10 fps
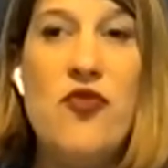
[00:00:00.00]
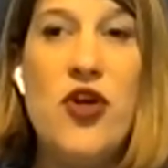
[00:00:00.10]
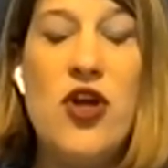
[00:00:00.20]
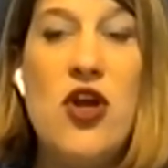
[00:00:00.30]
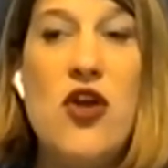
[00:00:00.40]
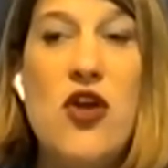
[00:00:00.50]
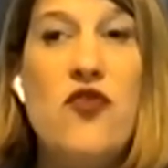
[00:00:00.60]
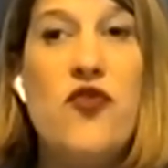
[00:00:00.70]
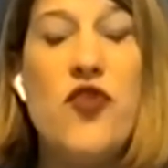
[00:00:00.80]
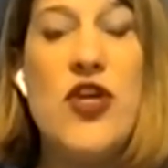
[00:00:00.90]
for
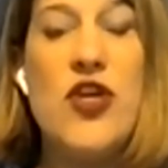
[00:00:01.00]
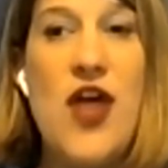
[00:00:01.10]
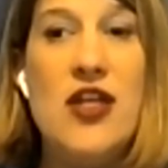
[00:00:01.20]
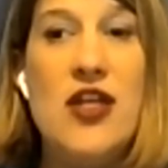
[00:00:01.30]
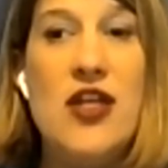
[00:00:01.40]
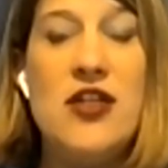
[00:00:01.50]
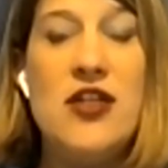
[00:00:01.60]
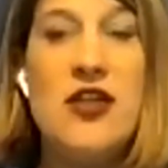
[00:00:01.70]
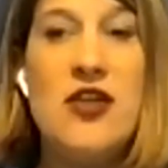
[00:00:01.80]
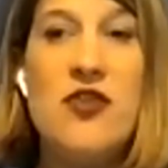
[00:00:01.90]
free thought,
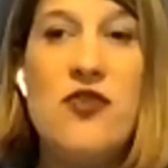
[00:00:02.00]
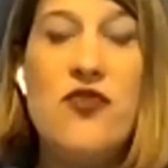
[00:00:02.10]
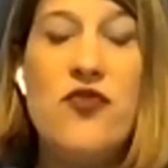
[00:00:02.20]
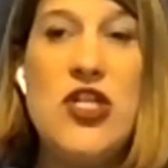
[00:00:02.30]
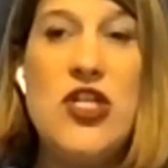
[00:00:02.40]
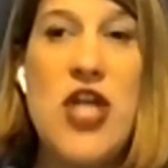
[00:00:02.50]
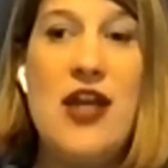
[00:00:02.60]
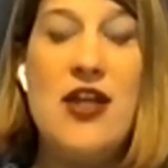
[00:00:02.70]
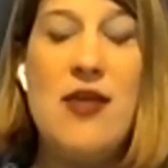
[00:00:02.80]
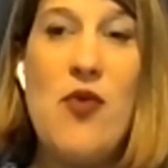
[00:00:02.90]
free chat
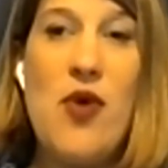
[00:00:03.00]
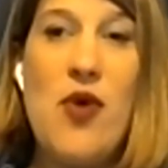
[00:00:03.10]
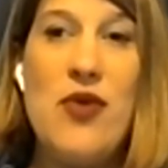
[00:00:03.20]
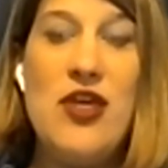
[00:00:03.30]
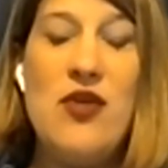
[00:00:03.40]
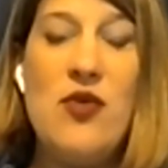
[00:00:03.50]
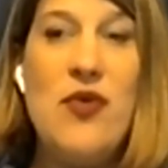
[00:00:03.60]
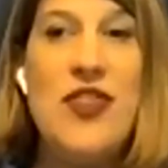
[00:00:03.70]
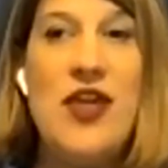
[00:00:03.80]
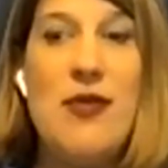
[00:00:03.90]
about what we what we
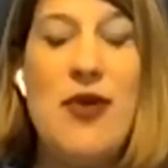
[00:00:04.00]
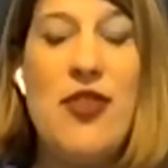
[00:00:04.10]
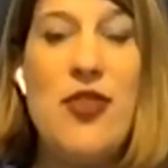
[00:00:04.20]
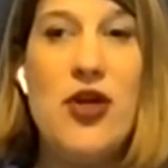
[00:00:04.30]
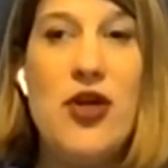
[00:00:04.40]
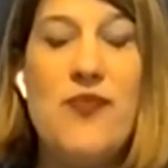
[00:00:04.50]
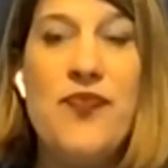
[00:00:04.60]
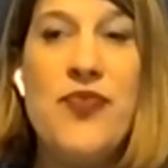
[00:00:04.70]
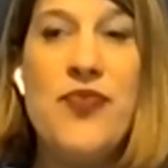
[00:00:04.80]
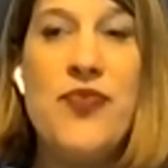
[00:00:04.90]
think about the book.
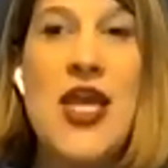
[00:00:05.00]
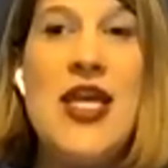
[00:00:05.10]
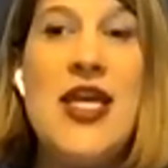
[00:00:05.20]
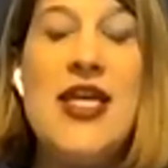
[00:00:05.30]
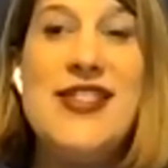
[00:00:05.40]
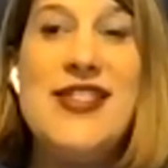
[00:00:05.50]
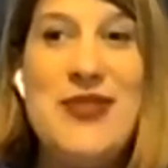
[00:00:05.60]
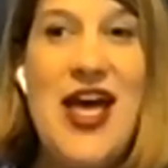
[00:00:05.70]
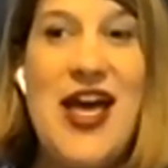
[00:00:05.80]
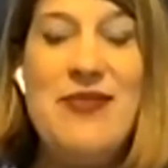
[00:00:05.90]

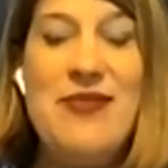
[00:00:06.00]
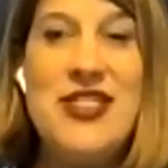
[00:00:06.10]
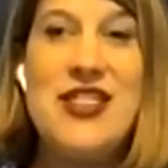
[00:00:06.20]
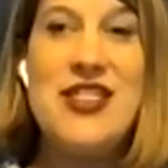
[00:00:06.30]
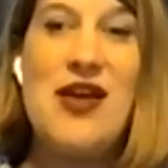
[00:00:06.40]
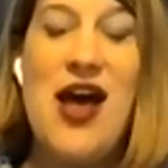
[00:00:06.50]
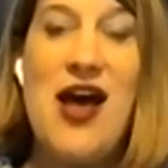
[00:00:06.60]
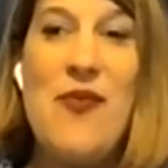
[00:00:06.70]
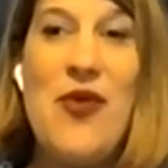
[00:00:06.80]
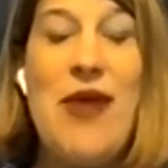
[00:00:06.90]
Sometimes,
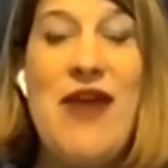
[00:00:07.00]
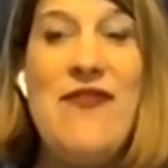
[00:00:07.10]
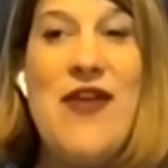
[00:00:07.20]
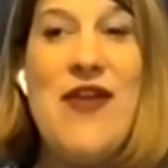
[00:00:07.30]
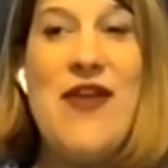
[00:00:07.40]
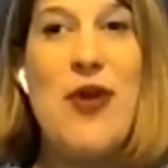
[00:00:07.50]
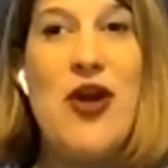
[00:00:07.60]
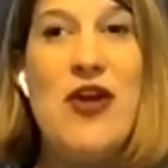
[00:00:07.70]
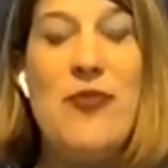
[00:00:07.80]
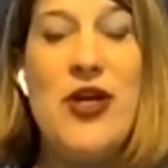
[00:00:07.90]
um, one of my favorite part
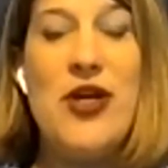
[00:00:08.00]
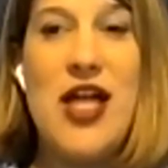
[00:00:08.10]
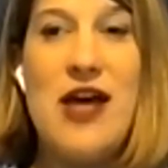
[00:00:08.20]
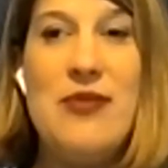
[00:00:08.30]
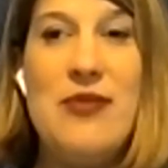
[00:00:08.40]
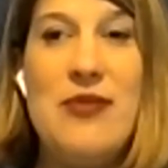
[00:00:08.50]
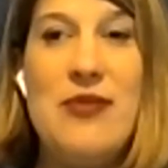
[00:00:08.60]
of book clubs